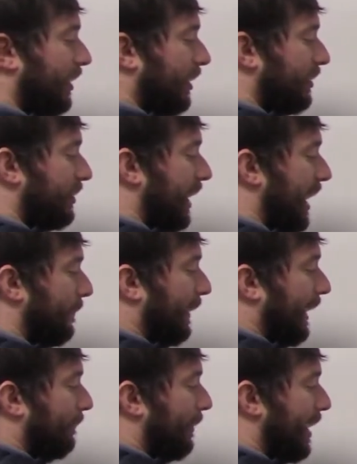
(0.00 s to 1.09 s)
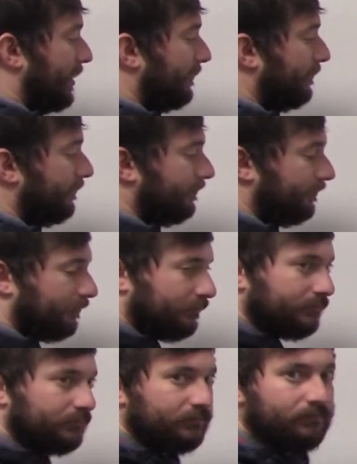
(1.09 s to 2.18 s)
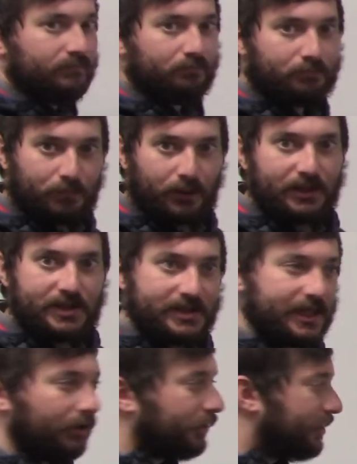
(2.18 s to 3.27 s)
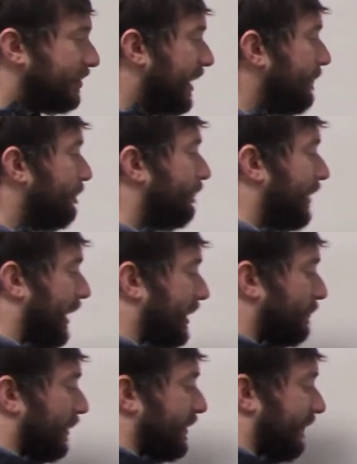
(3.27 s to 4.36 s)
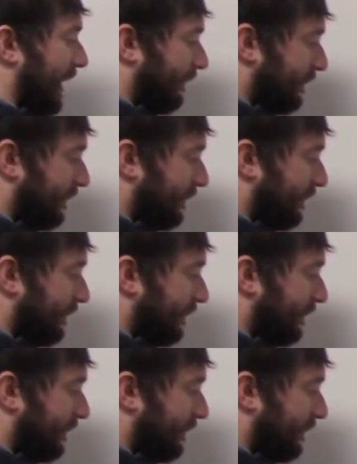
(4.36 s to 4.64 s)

top and bottom. Parentheses that look the same, x plus 5